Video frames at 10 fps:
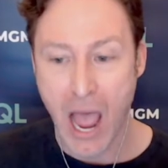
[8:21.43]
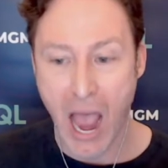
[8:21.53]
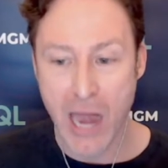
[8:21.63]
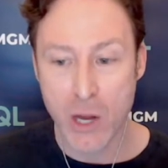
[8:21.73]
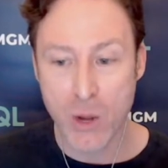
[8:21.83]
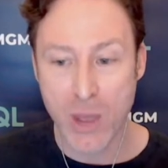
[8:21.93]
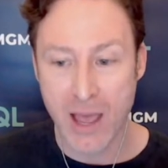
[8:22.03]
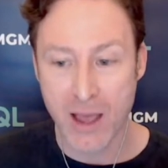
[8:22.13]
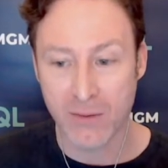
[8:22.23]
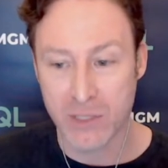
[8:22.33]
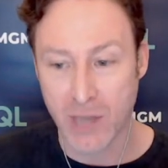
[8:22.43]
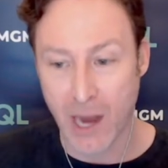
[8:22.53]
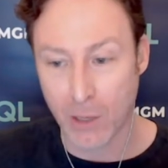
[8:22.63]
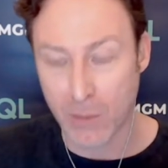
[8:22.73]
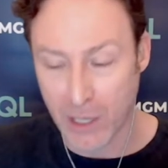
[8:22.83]
I know you have
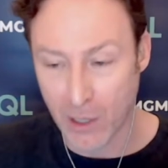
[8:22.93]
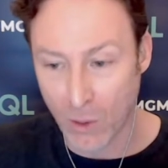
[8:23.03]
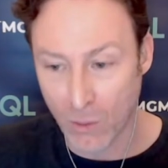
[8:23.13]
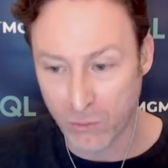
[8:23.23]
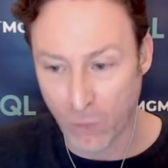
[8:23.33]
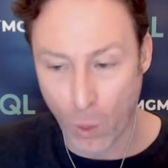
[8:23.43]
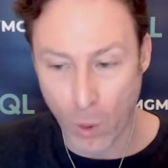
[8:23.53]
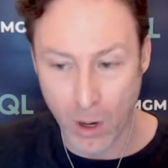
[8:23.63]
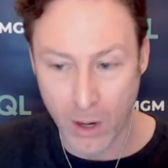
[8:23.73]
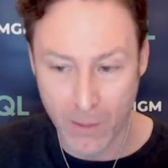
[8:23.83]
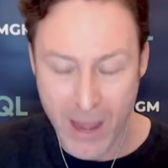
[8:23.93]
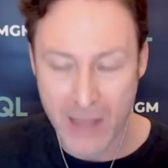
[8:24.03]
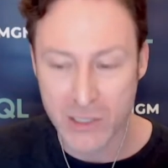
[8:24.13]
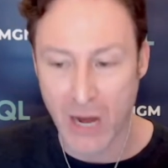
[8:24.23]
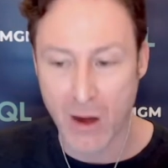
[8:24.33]
Tylor Megill for the
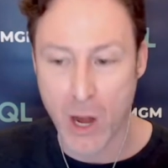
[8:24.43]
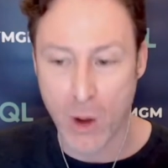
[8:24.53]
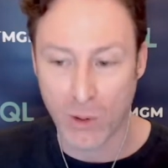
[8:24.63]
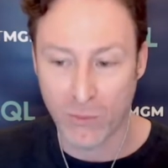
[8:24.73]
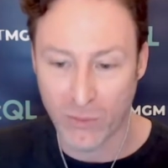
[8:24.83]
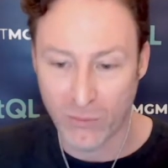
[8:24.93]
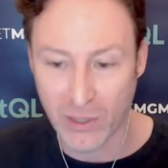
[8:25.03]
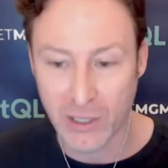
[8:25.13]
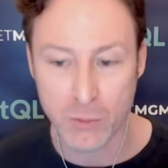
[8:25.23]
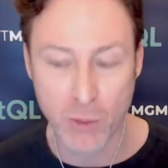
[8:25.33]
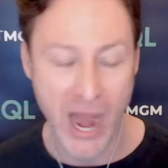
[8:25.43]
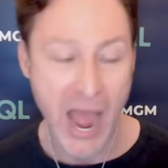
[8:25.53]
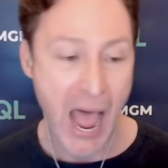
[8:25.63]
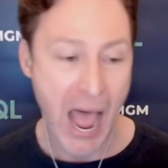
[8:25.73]
Mets, Aaron Nola for the Phillies, but